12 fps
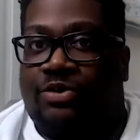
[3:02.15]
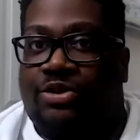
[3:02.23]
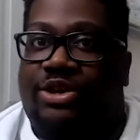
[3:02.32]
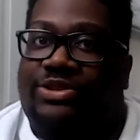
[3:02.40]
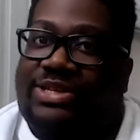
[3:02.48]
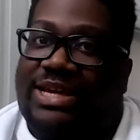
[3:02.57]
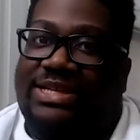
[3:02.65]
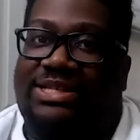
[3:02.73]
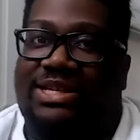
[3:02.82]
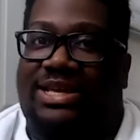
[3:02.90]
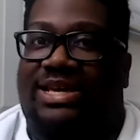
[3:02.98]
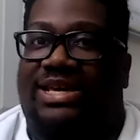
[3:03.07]
Your
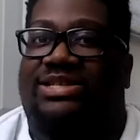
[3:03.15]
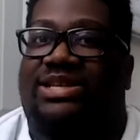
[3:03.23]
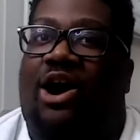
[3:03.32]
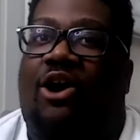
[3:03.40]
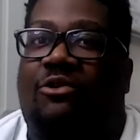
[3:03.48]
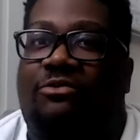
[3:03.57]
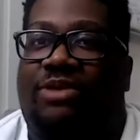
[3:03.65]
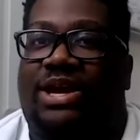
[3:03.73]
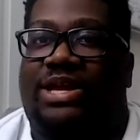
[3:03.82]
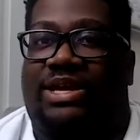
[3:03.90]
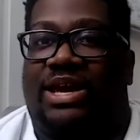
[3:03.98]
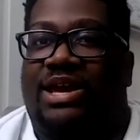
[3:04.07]
destiny is
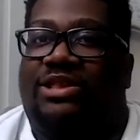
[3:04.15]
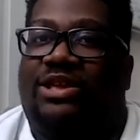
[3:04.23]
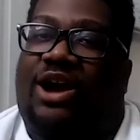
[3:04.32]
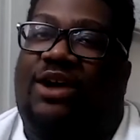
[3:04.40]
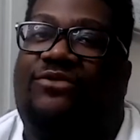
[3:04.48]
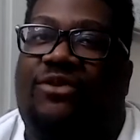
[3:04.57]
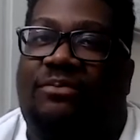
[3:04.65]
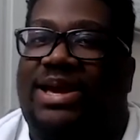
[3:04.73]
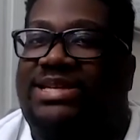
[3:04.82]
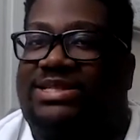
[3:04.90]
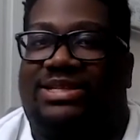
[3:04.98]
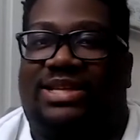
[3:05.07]
already the
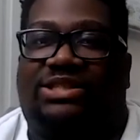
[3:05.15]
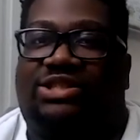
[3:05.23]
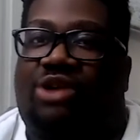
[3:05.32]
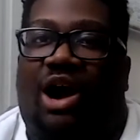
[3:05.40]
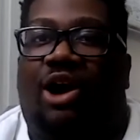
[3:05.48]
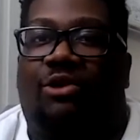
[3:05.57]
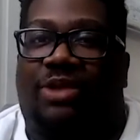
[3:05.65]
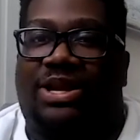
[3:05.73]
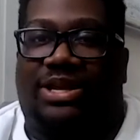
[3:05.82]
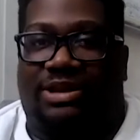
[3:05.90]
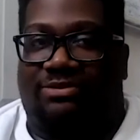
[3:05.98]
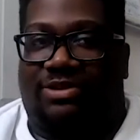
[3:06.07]
confirmation that you
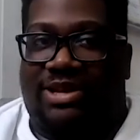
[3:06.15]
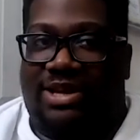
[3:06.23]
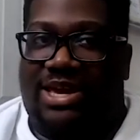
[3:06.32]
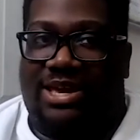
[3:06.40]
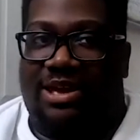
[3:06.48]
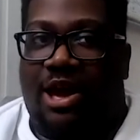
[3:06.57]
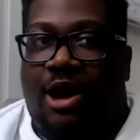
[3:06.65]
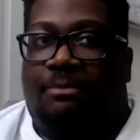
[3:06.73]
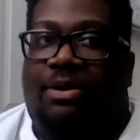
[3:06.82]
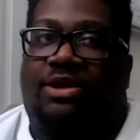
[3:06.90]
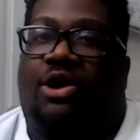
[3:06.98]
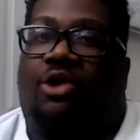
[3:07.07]
already need.
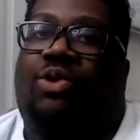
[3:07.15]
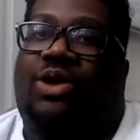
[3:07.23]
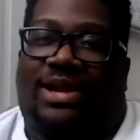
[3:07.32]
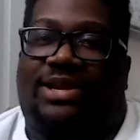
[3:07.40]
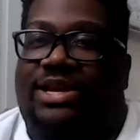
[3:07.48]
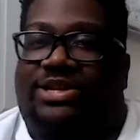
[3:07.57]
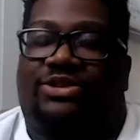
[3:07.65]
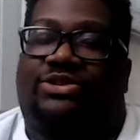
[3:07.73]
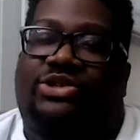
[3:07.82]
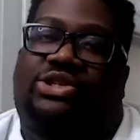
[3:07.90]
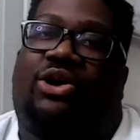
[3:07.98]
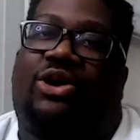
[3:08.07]
But what I need you to
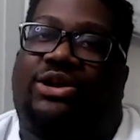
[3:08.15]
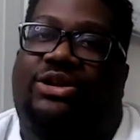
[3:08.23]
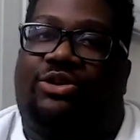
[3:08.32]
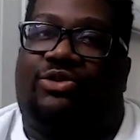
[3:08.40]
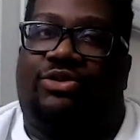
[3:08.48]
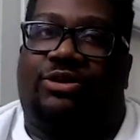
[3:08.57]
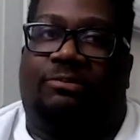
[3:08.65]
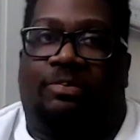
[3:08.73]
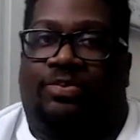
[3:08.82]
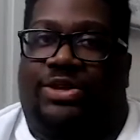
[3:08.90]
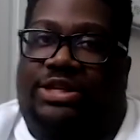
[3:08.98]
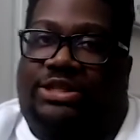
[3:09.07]
start doing
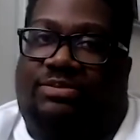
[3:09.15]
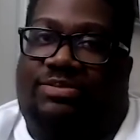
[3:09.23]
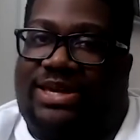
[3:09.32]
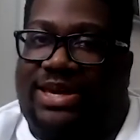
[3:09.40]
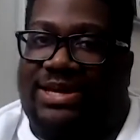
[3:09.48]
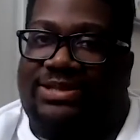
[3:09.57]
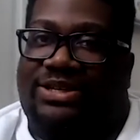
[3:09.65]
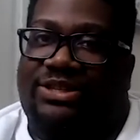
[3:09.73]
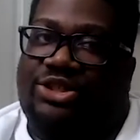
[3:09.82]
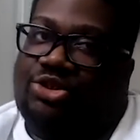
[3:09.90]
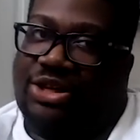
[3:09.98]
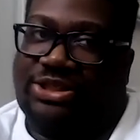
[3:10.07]
is to begin to
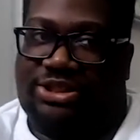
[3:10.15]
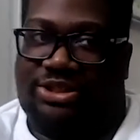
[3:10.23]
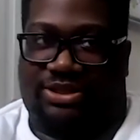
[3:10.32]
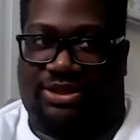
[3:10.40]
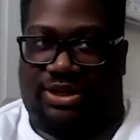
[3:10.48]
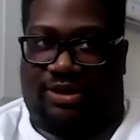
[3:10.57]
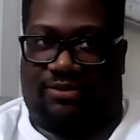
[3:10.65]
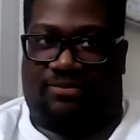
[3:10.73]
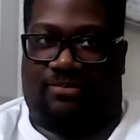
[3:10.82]
trust yourself.